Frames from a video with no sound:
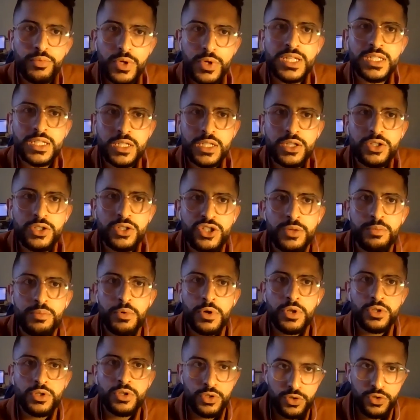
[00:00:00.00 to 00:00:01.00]
Is it a chip
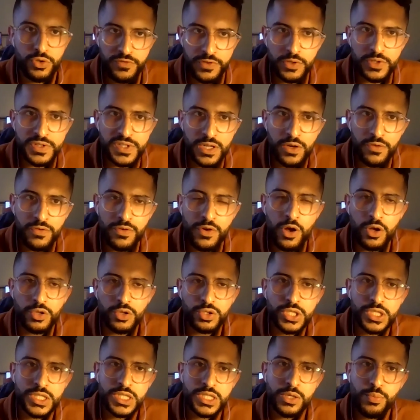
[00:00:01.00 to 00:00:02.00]
on you? You feel
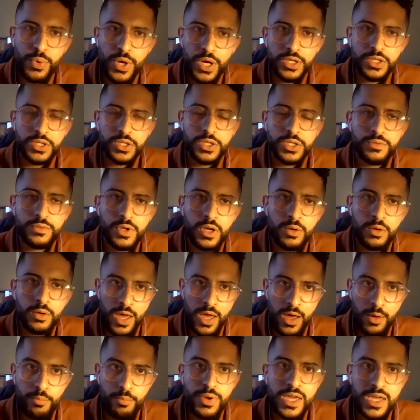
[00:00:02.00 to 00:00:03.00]
self-conscious about
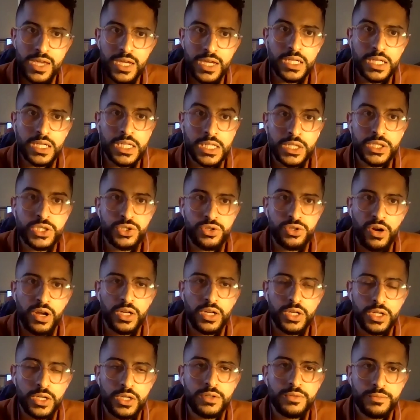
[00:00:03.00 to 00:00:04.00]
being an
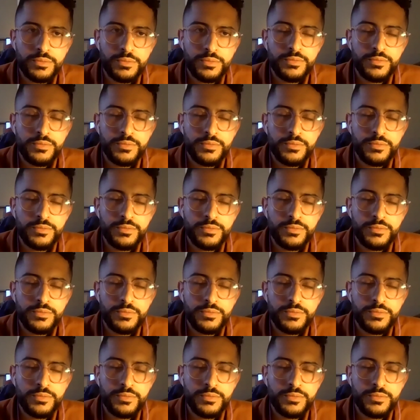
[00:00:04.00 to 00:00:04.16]
illustrator?